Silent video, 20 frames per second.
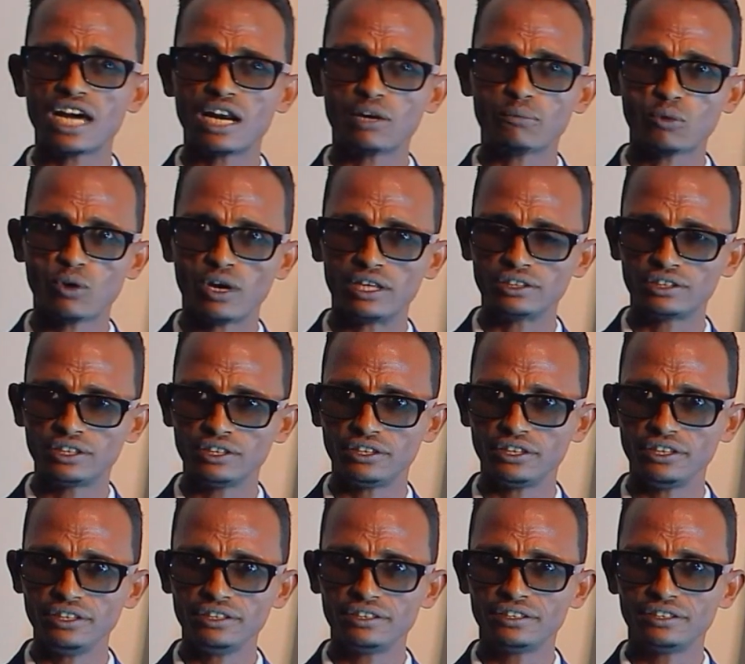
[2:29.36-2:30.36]
quantity,
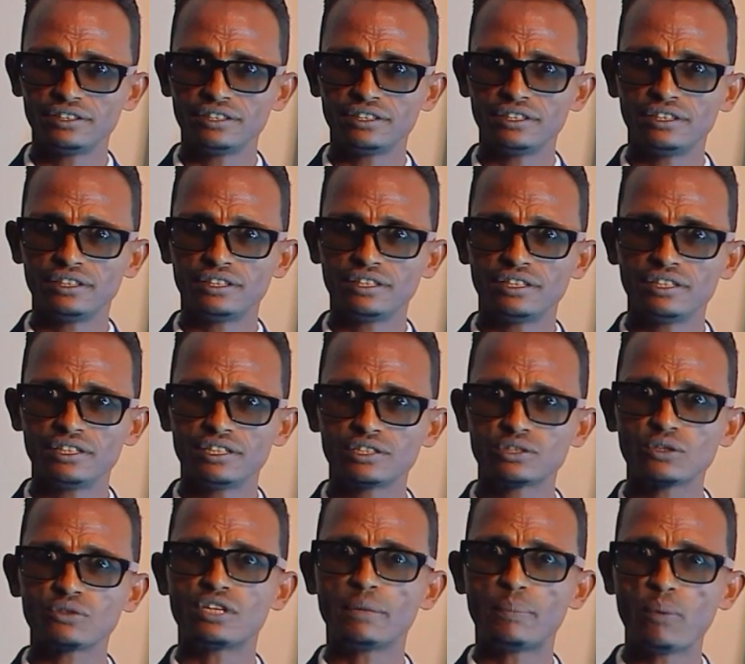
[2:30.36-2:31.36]
so
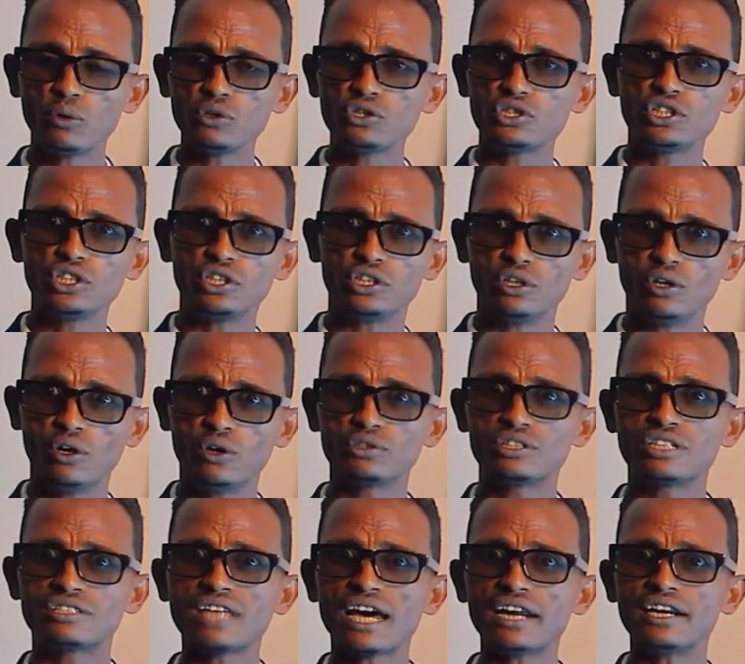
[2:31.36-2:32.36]
the position or the
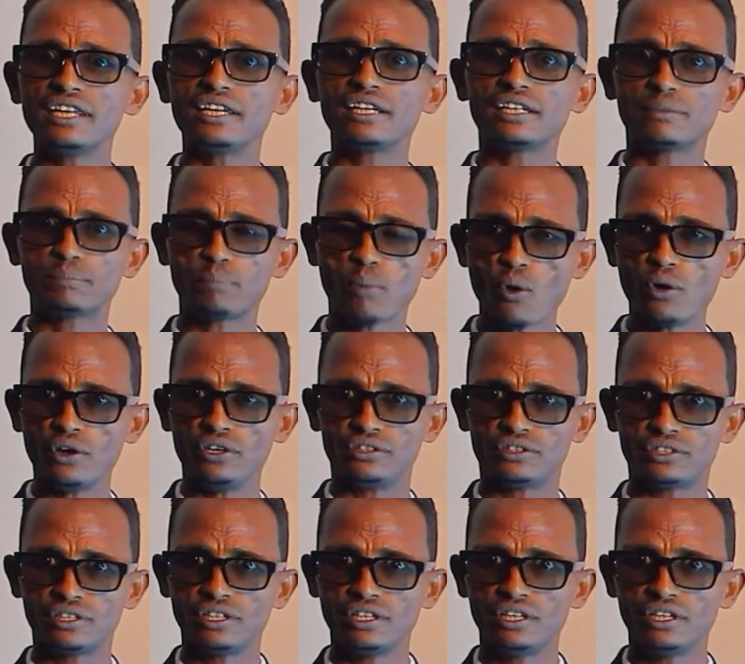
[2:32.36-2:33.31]
standing point